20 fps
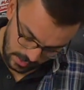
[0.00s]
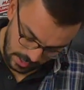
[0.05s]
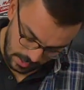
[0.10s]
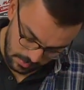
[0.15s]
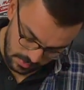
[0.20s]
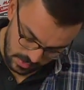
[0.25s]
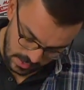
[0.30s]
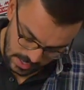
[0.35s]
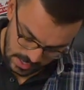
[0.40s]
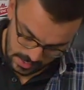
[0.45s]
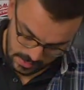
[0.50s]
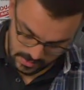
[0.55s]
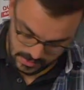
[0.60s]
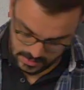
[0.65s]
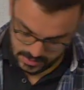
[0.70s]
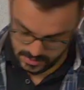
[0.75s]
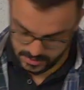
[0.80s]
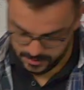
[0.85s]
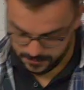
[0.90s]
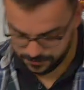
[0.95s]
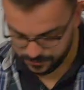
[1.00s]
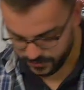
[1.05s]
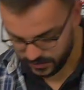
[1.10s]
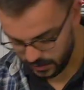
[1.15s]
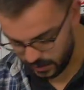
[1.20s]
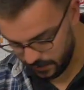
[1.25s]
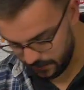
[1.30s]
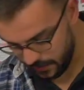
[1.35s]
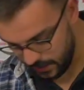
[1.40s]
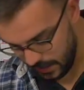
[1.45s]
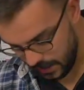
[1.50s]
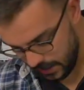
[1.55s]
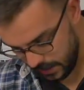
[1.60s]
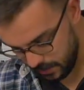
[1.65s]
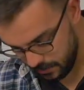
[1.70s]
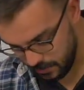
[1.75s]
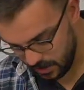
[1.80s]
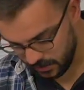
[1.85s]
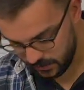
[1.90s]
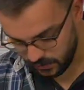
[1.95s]
gap there, and
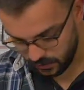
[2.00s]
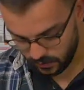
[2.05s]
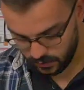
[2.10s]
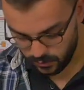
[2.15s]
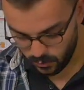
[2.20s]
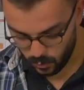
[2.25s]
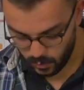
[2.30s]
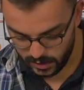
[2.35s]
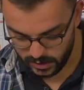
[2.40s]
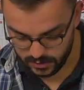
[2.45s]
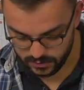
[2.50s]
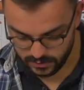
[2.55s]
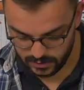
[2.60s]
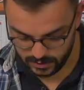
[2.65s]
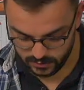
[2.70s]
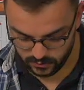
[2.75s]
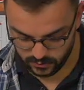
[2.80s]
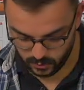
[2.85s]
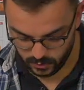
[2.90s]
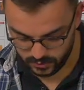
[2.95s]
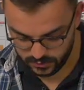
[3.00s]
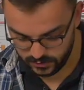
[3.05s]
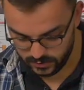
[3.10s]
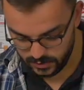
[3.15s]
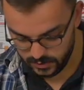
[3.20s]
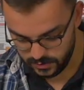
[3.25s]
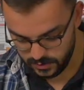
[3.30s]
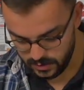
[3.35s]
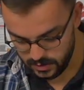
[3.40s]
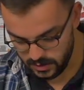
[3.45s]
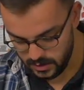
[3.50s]
then make sure that the wires aren't twisted,